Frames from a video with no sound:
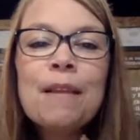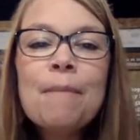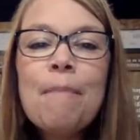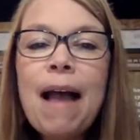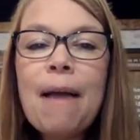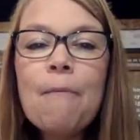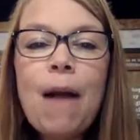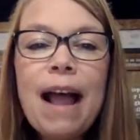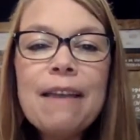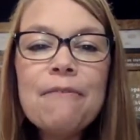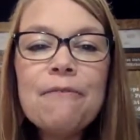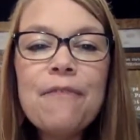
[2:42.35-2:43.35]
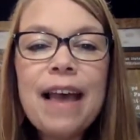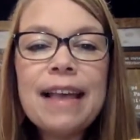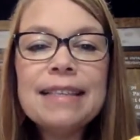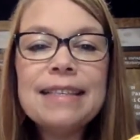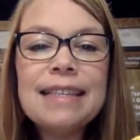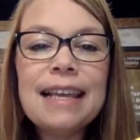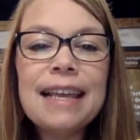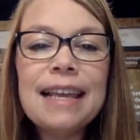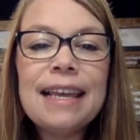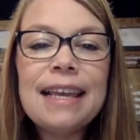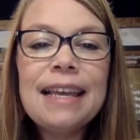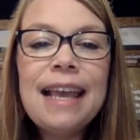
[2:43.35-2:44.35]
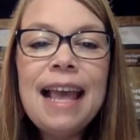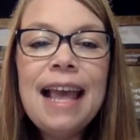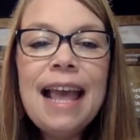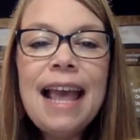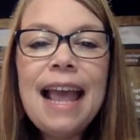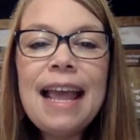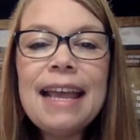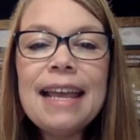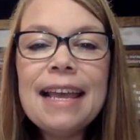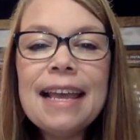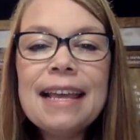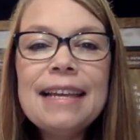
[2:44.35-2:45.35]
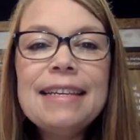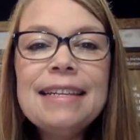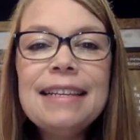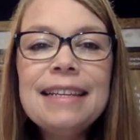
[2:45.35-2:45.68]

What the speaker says: my white fuzzy, and